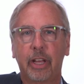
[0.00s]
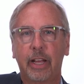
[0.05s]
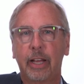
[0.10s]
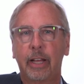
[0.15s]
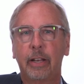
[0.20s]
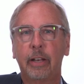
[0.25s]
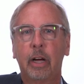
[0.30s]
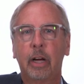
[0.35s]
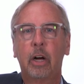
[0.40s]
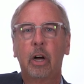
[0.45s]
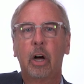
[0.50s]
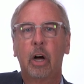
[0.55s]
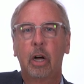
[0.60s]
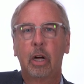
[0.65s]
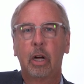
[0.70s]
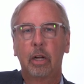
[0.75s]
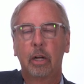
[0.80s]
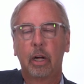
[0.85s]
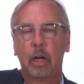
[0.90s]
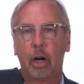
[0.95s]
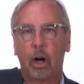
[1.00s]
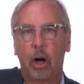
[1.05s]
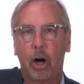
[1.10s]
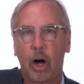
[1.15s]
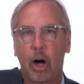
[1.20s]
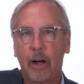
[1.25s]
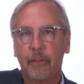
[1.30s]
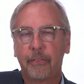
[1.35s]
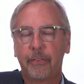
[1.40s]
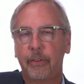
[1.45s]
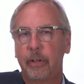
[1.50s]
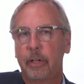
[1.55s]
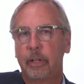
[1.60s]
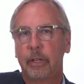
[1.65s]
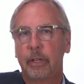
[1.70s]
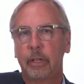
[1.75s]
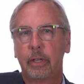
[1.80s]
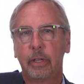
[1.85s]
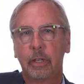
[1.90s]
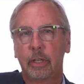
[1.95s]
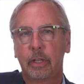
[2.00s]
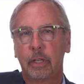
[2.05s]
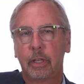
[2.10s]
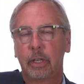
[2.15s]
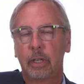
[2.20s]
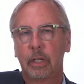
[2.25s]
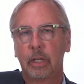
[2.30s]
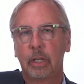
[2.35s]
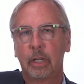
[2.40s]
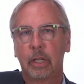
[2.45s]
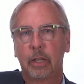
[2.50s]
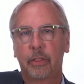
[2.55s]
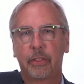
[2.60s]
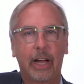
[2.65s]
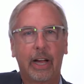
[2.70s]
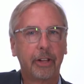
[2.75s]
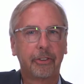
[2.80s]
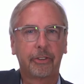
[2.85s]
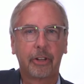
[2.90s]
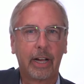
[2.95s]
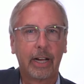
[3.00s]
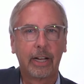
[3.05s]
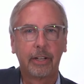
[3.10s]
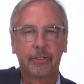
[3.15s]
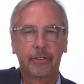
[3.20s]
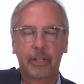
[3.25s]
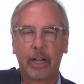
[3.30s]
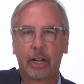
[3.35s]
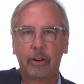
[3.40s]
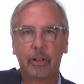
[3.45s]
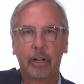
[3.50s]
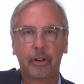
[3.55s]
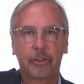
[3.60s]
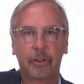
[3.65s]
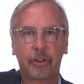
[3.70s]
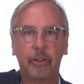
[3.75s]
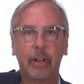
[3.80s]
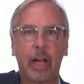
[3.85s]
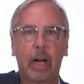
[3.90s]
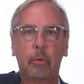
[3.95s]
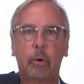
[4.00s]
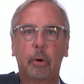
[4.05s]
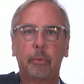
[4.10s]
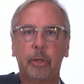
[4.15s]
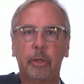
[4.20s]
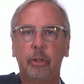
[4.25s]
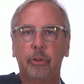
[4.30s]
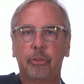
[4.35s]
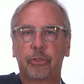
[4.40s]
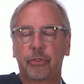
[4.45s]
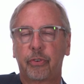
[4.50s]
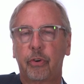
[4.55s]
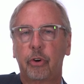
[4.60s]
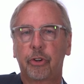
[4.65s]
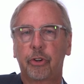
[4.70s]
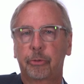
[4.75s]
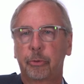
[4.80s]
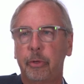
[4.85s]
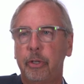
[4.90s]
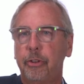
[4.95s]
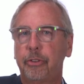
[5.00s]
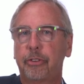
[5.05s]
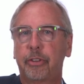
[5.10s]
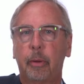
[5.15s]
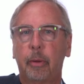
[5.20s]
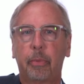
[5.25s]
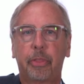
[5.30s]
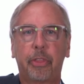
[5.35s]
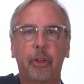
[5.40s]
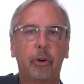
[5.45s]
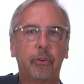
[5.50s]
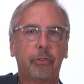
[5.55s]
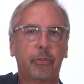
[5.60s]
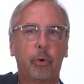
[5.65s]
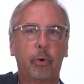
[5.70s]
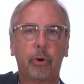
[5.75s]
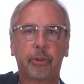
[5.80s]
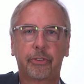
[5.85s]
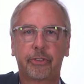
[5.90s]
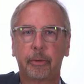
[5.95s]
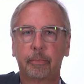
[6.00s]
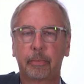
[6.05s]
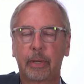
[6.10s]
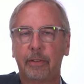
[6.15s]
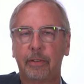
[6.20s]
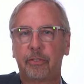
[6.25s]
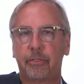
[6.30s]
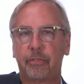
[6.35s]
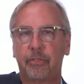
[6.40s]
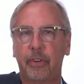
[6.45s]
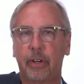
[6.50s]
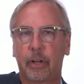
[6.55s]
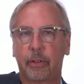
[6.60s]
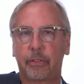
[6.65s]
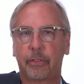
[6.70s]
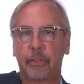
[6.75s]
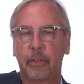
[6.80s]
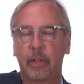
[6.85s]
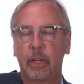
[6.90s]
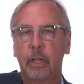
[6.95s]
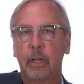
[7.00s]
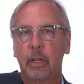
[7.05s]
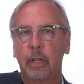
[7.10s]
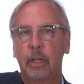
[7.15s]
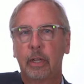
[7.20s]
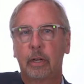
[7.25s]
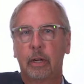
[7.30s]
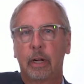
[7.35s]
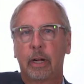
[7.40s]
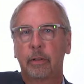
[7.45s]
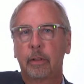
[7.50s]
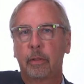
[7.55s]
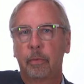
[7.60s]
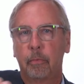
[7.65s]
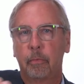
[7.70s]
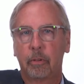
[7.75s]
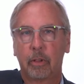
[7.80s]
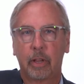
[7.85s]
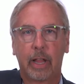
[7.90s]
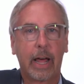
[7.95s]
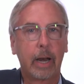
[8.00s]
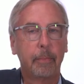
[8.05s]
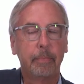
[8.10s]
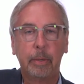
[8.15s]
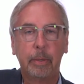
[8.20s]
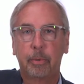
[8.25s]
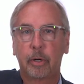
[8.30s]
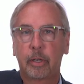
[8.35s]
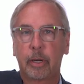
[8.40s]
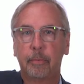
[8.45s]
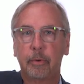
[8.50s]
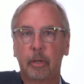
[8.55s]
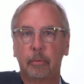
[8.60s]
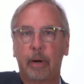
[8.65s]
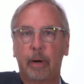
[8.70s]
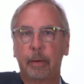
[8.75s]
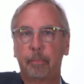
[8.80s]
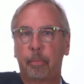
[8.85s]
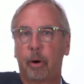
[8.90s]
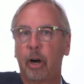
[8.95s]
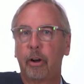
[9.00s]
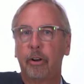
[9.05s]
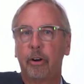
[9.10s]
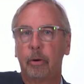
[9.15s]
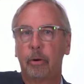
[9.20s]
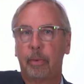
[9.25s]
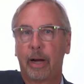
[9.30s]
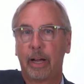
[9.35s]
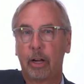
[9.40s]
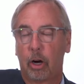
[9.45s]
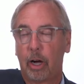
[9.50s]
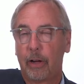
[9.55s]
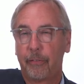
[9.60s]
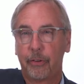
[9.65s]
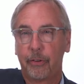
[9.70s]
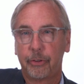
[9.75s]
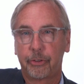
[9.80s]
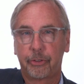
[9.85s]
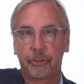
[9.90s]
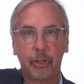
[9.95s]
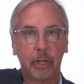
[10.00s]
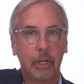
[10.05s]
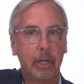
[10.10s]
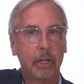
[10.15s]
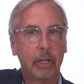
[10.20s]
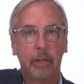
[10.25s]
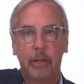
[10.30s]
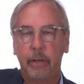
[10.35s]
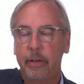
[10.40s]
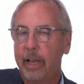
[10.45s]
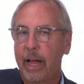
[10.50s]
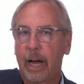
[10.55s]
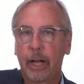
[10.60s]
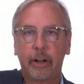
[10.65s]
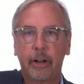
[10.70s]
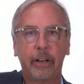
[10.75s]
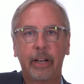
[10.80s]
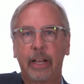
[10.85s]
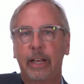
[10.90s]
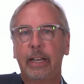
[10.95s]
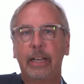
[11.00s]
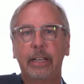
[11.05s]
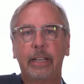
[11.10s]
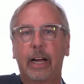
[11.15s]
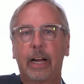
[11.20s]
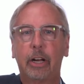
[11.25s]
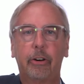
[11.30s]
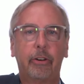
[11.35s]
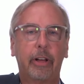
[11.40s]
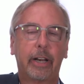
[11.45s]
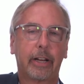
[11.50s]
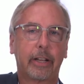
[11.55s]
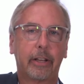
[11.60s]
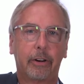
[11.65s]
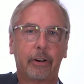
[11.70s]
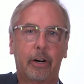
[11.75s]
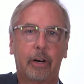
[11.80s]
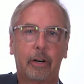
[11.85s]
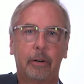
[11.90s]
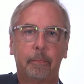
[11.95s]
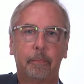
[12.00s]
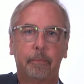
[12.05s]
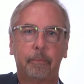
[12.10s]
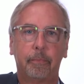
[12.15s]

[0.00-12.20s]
And often, thiazides, diuretics are not what we use first. We use them third, fourth, sometimes fifth. A lot of people come to my partner in my office not on any diuretic at all.